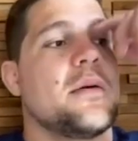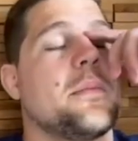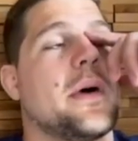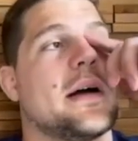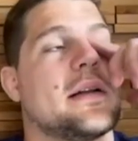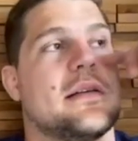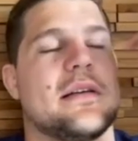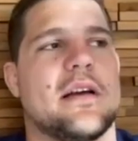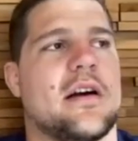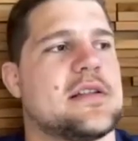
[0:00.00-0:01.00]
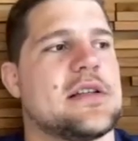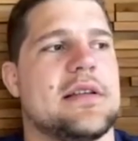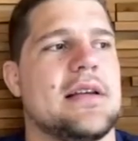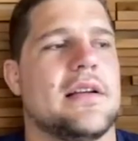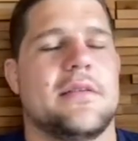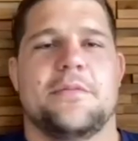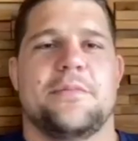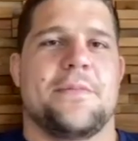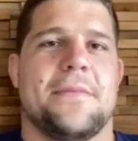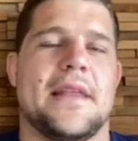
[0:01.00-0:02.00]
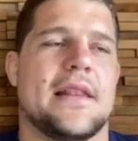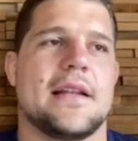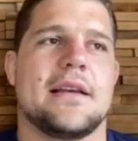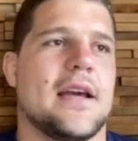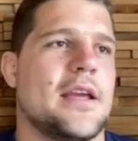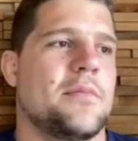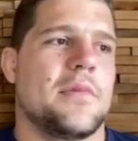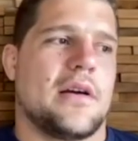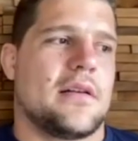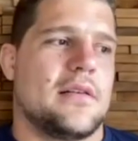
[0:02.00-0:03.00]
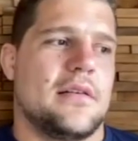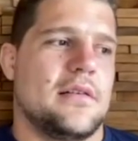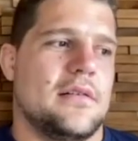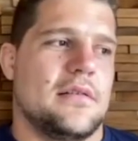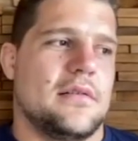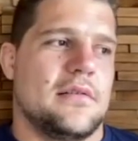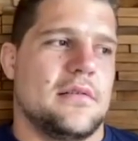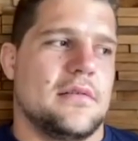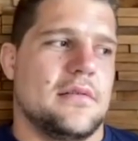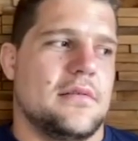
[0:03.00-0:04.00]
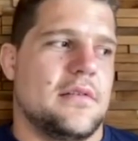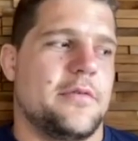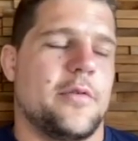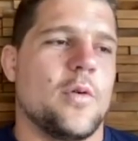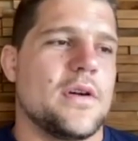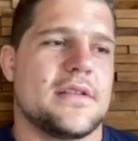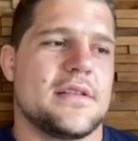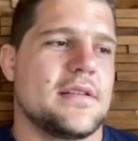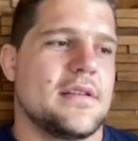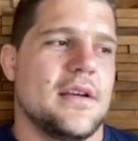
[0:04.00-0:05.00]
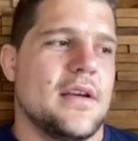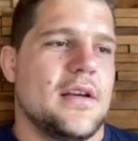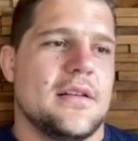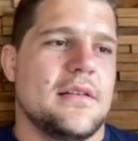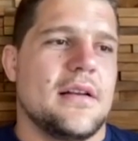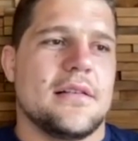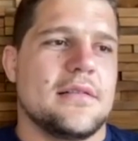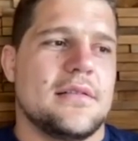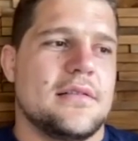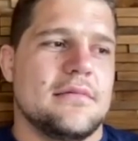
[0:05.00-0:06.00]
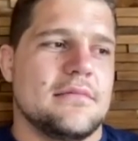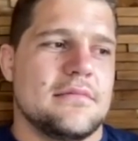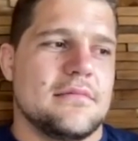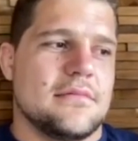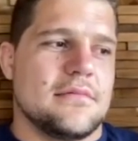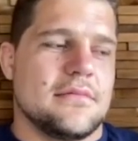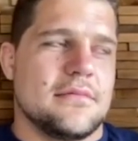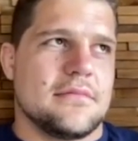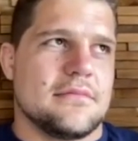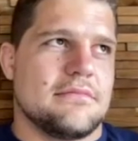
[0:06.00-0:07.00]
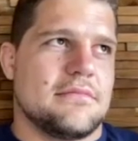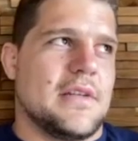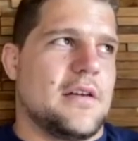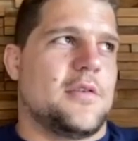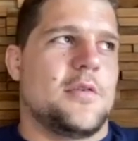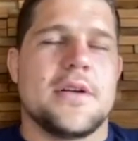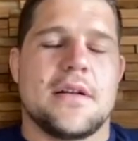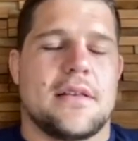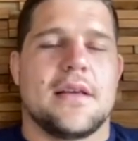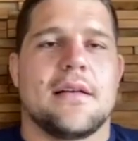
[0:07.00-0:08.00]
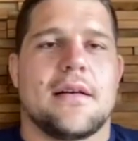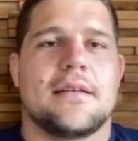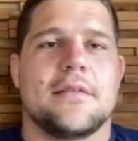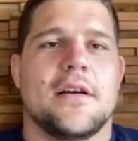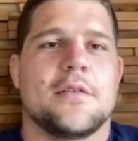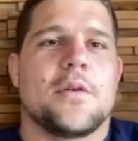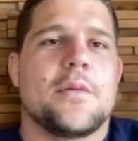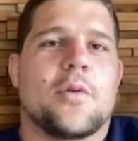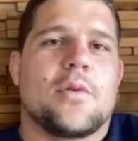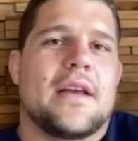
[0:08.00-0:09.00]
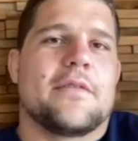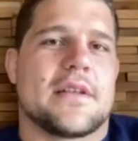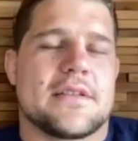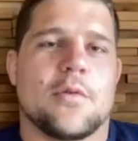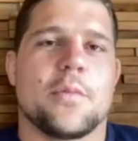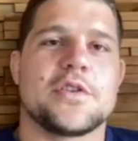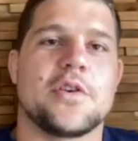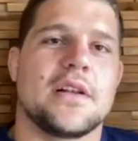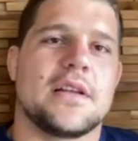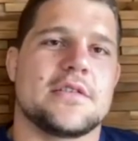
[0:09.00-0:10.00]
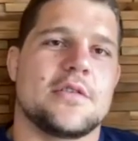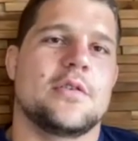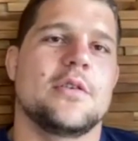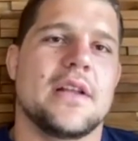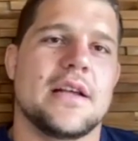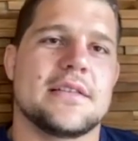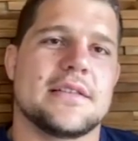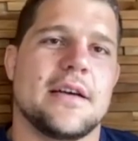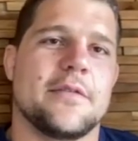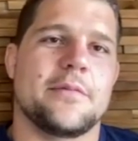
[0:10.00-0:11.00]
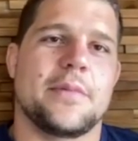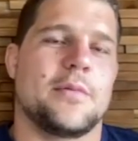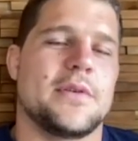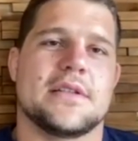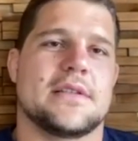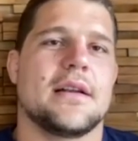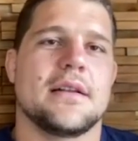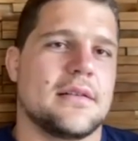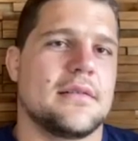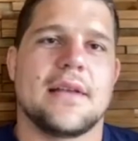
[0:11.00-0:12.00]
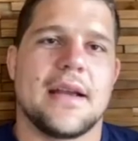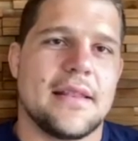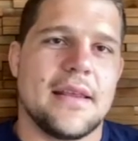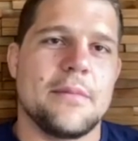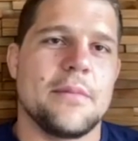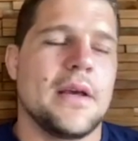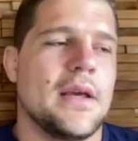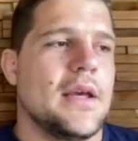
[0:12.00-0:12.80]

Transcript: But yeah, I just think in that game, like the forwards didn't didn't do it. I think like Antoine Dupont left us opportunities to do that stuff, but we just didn't take them.